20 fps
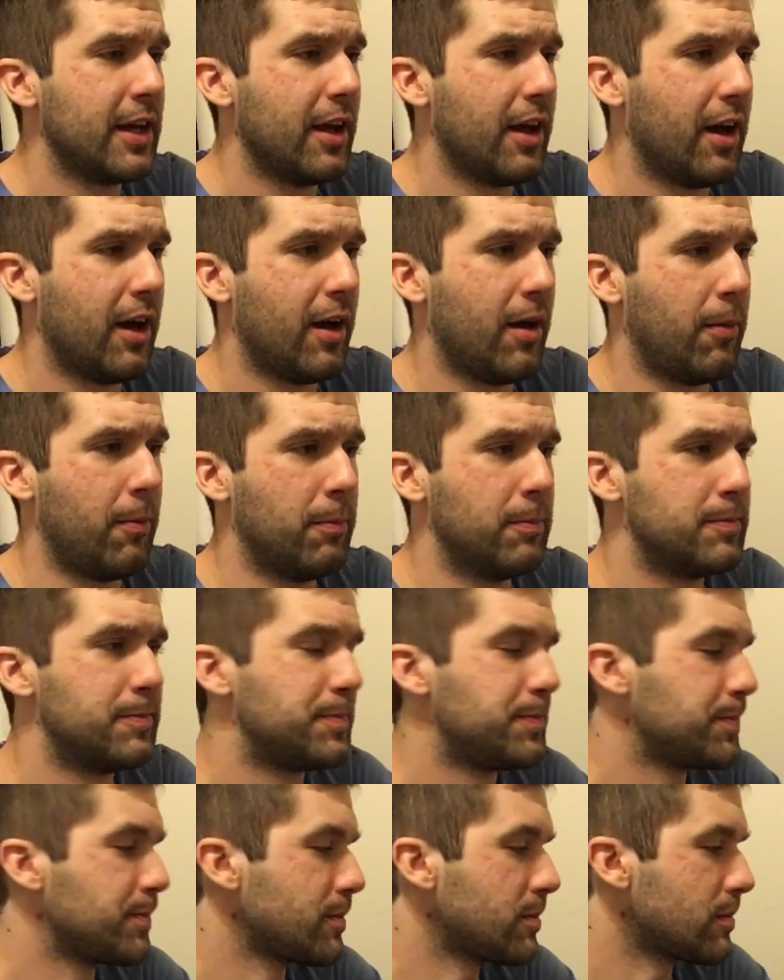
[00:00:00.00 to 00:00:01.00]

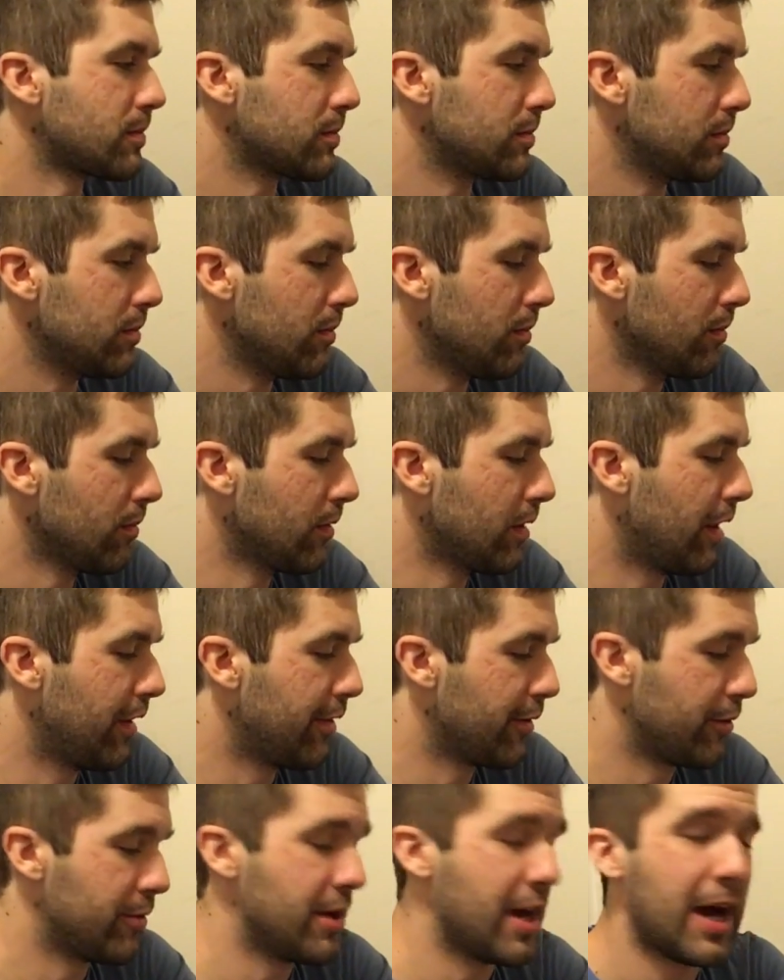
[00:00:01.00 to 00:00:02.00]

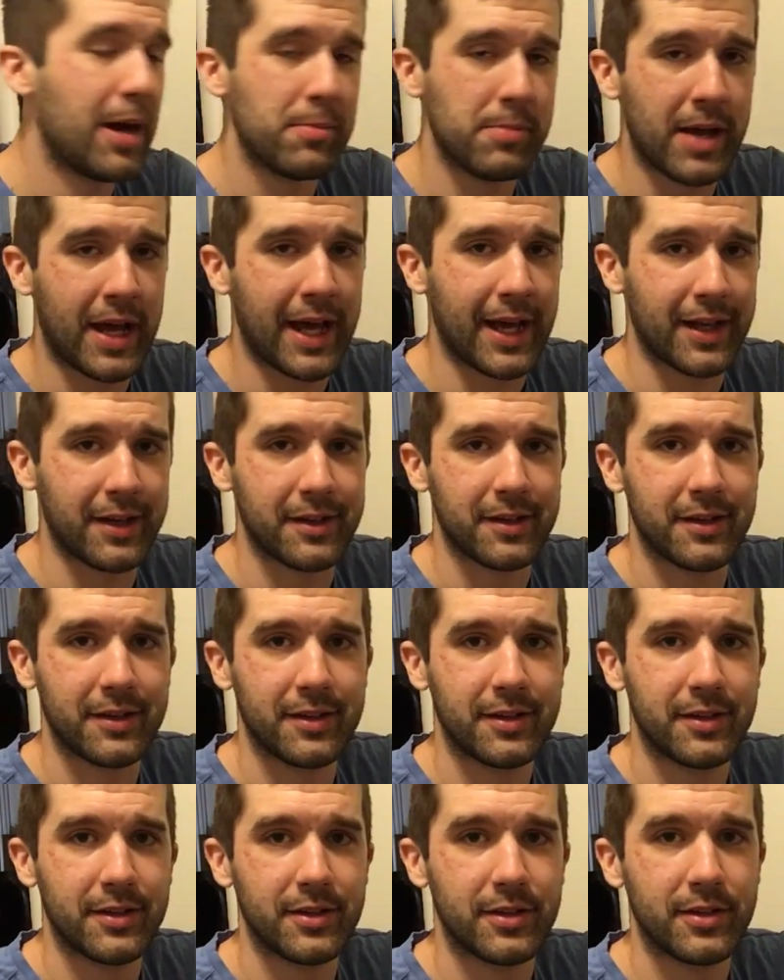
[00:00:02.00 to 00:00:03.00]
They're not bad.
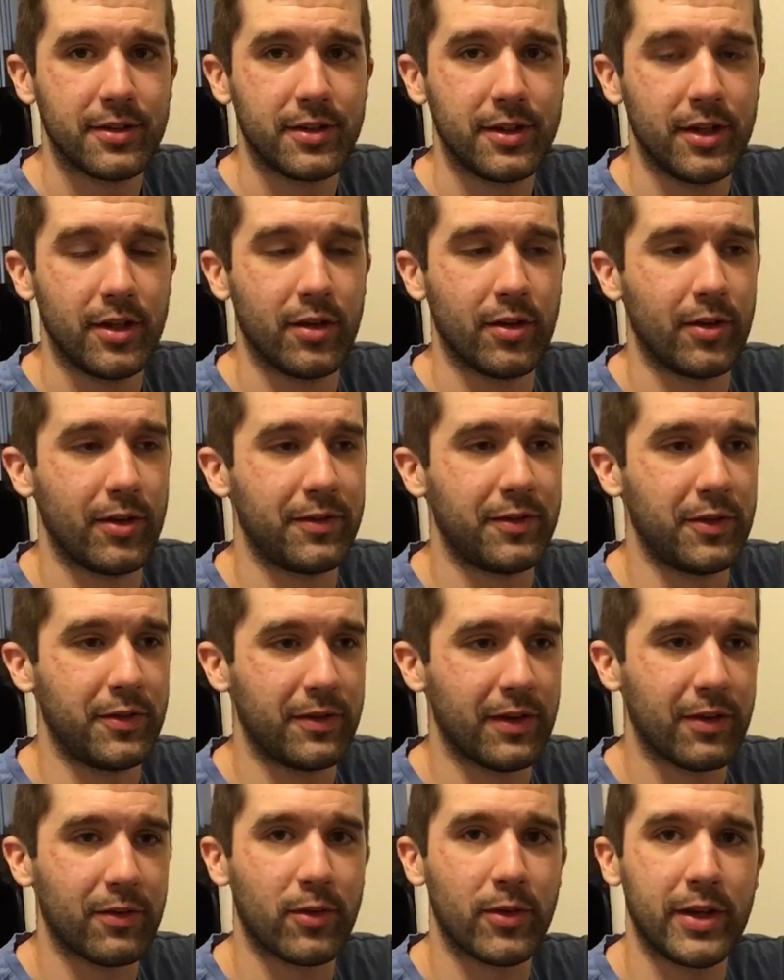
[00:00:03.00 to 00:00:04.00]
You know, if
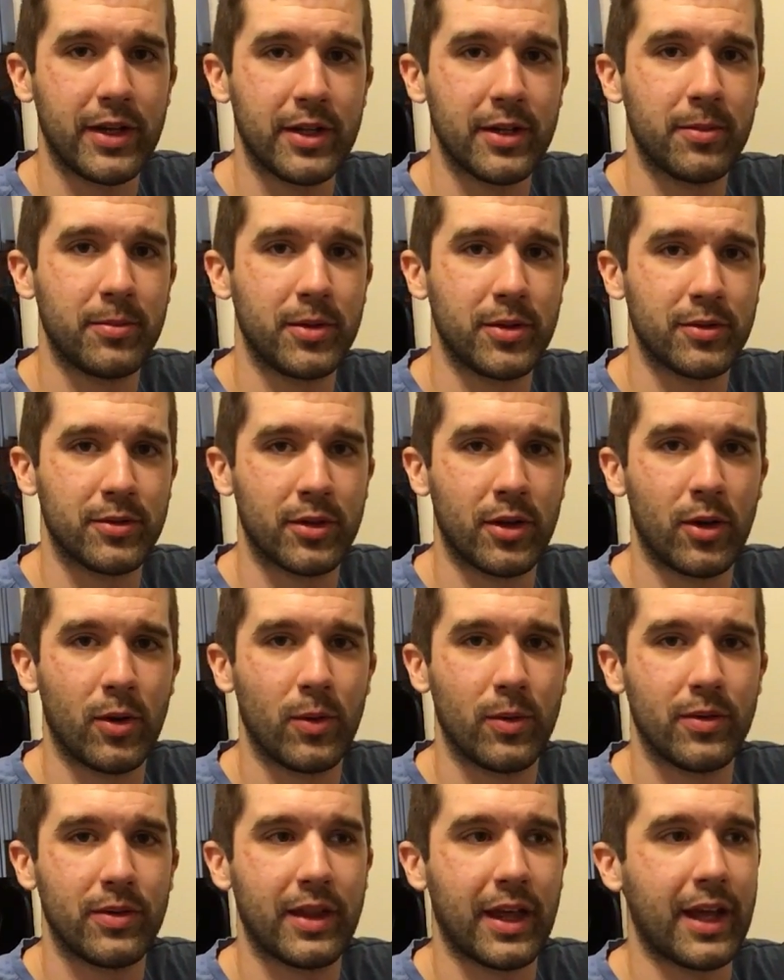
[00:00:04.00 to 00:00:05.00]
you've ever eaten them, you'll
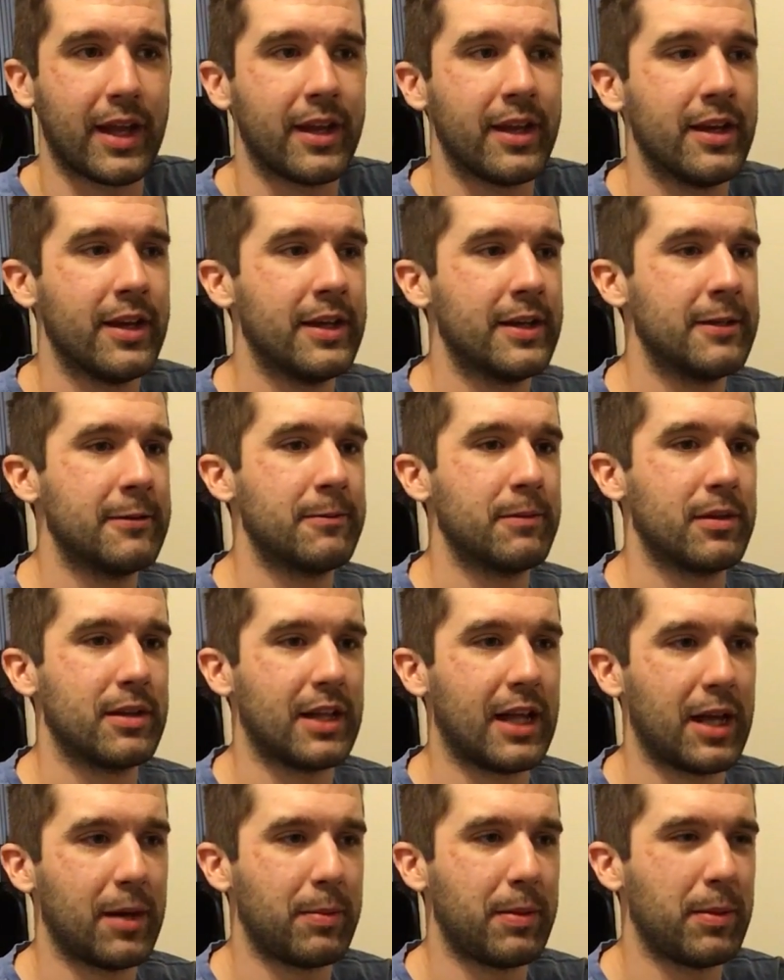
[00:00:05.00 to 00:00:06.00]
know that a
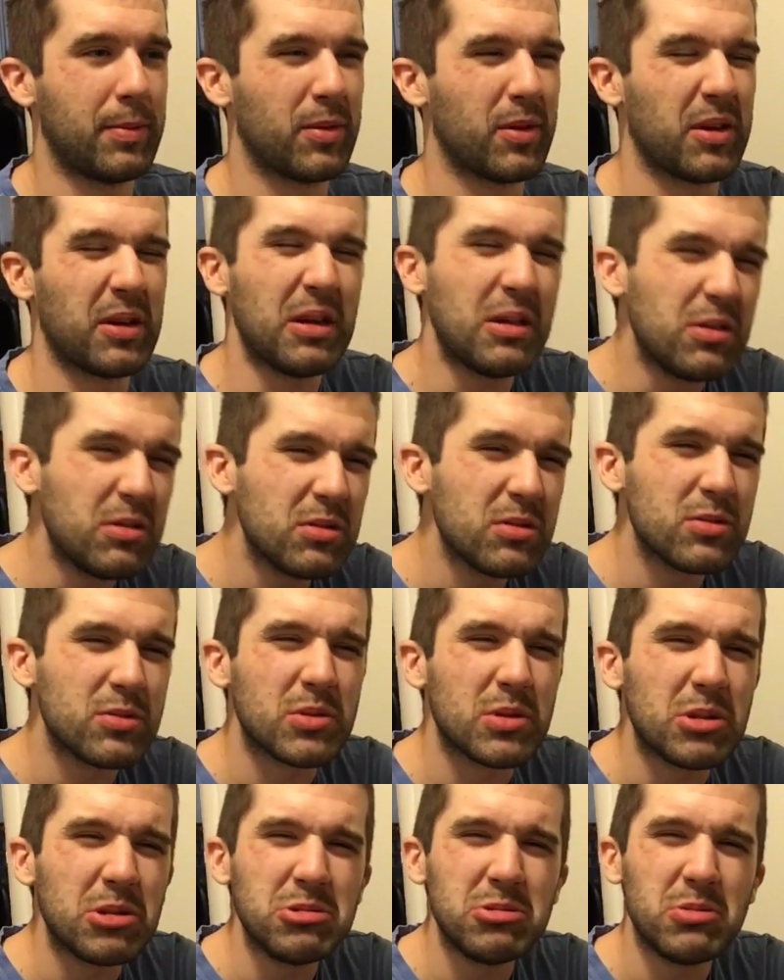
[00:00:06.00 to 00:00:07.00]
lot of people are like,
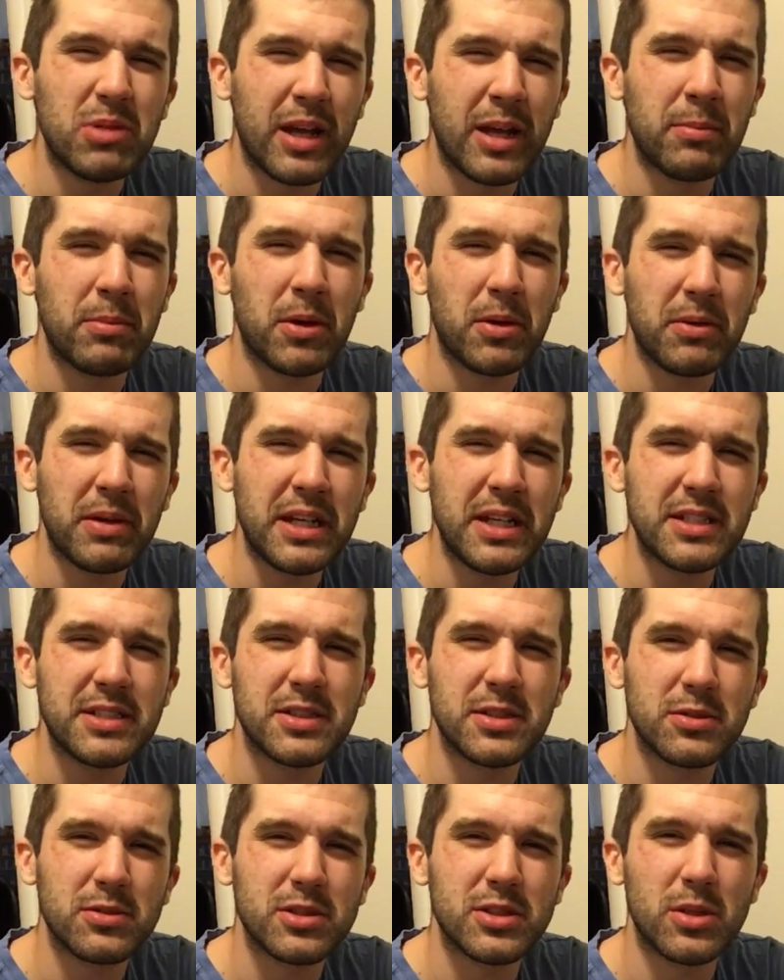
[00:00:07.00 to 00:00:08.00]
ooh,
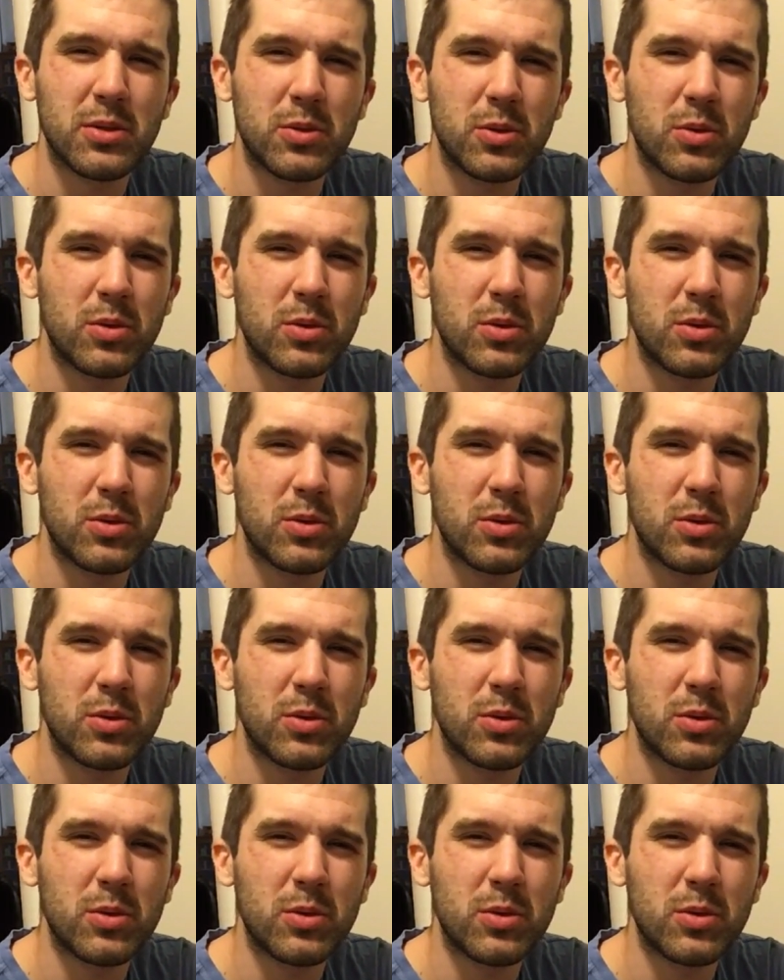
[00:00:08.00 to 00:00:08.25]
MREs, they're so